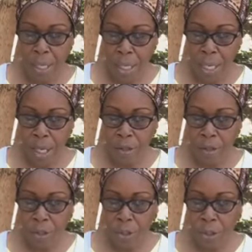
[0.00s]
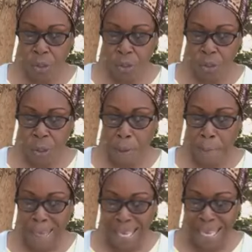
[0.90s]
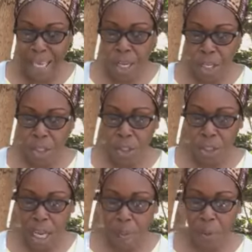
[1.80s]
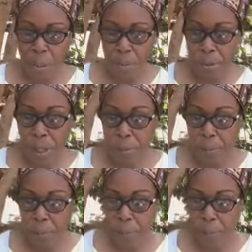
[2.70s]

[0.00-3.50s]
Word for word: is to be to them supreme.